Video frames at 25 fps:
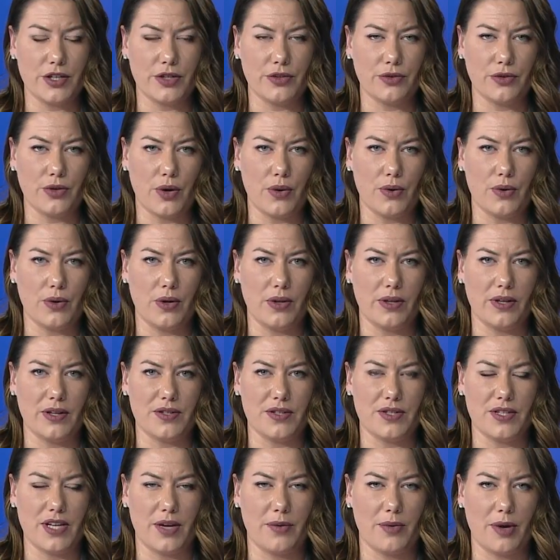to your local
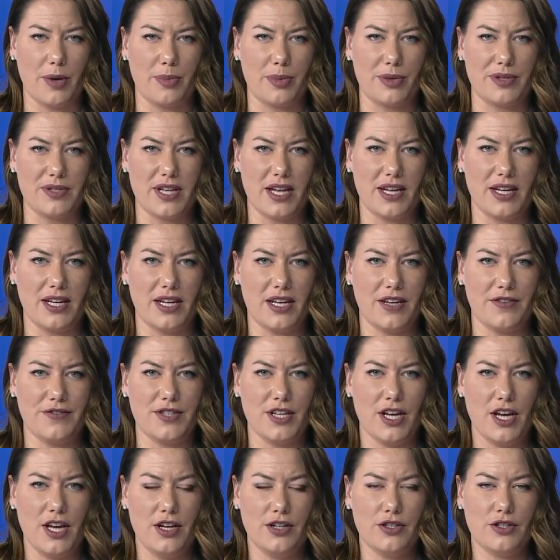and state
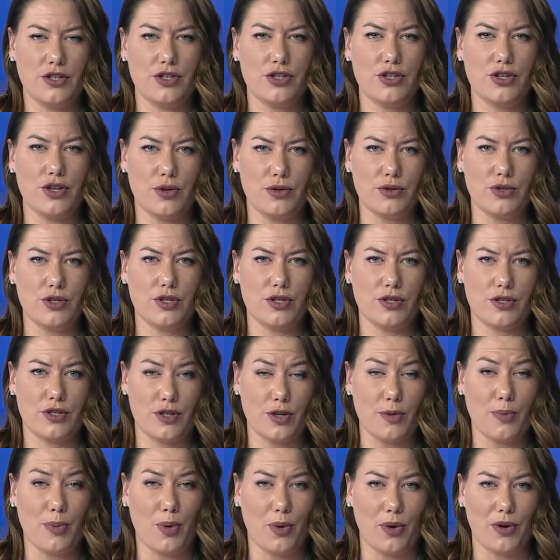representatives to show
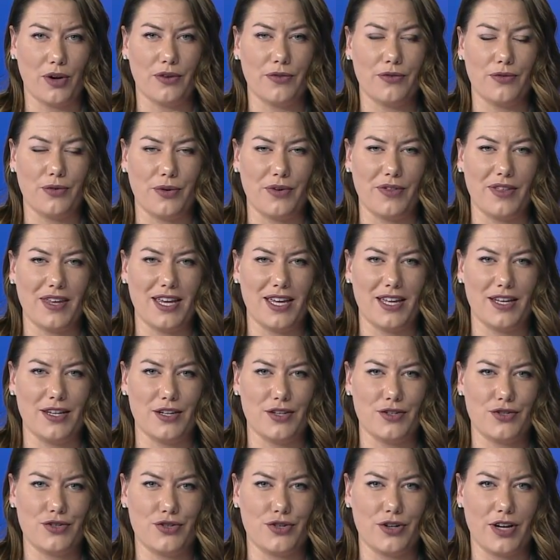support for the
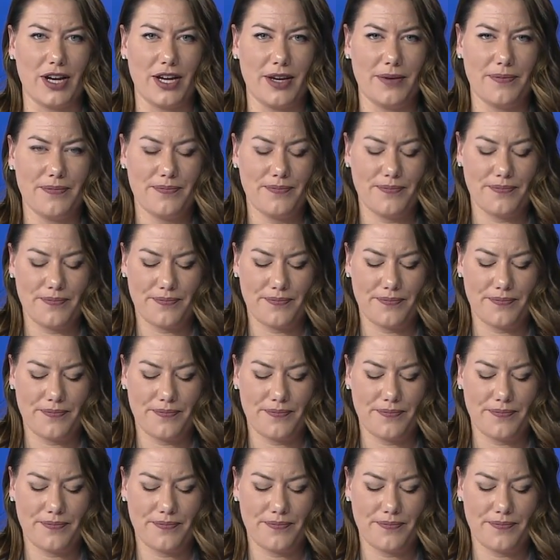industry.